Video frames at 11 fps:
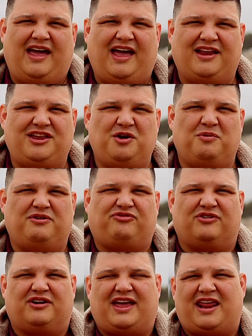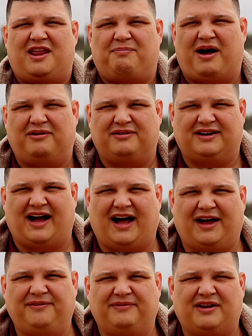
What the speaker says: And you would forget about God,